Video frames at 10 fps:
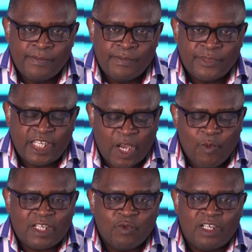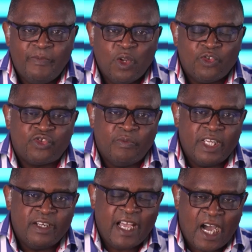He says, I want what belongs to me
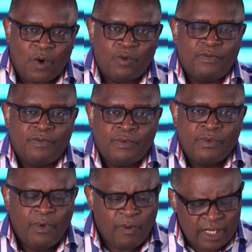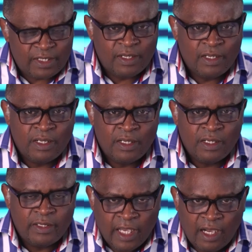now. What?
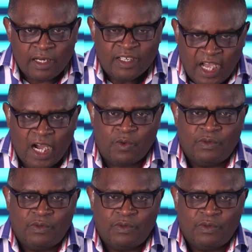Yeah, now.